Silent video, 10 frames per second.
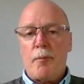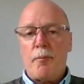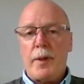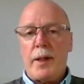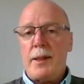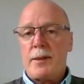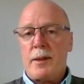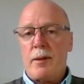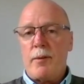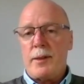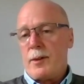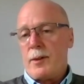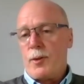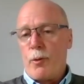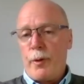is the
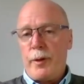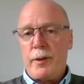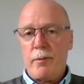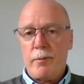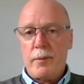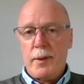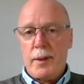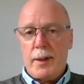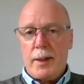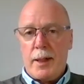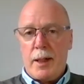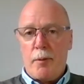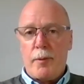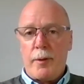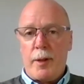storage,
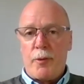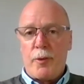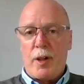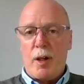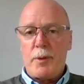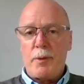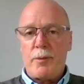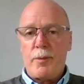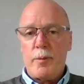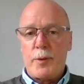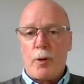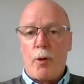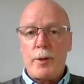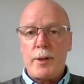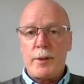the different types of
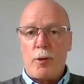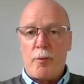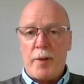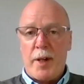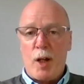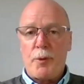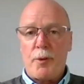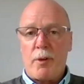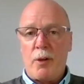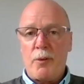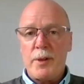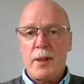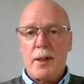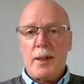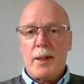storages that are available to growers.
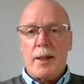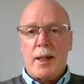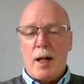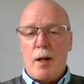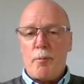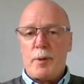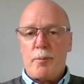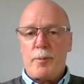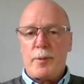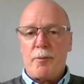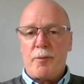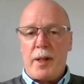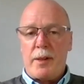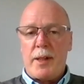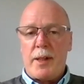Some
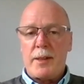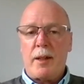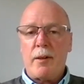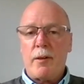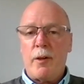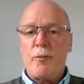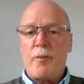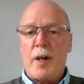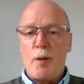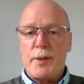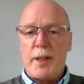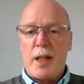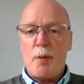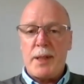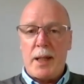fantastic on-farm
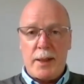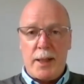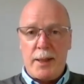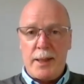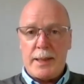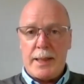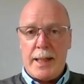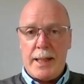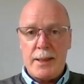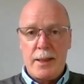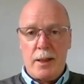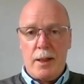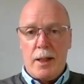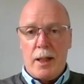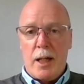setups out there these days,
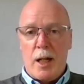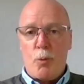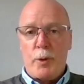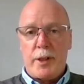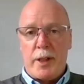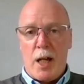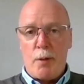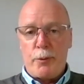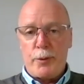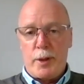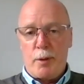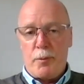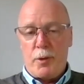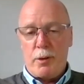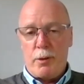which enables
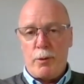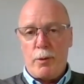them to